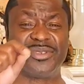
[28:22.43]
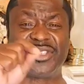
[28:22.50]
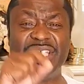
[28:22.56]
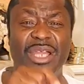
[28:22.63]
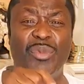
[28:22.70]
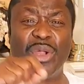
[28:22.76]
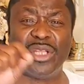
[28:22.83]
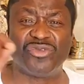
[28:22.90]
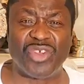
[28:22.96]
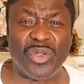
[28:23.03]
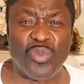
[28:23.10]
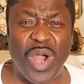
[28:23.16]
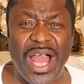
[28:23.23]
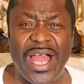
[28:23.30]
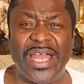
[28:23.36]
still want to
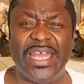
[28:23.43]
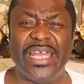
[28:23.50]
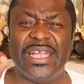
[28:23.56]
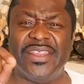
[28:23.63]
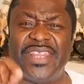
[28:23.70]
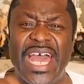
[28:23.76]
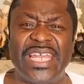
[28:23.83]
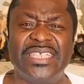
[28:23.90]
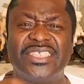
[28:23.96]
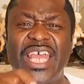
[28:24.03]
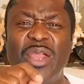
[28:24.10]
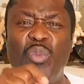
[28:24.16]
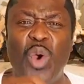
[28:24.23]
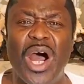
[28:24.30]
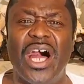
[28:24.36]
drink wine, that is
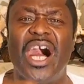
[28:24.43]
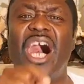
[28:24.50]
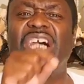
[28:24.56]
a what?